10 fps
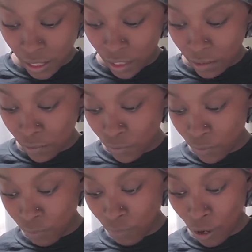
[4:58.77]
and
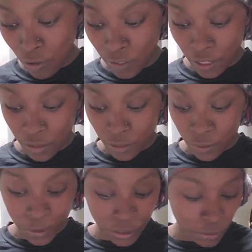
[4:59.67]
all the other
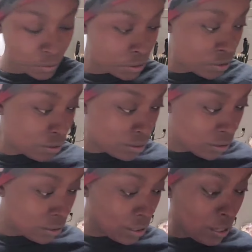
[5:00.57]
oils.
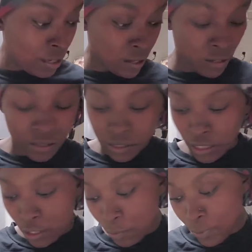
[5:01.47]

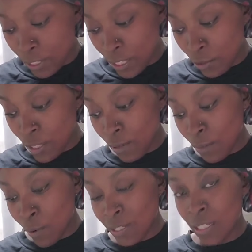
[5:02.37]
it'll get more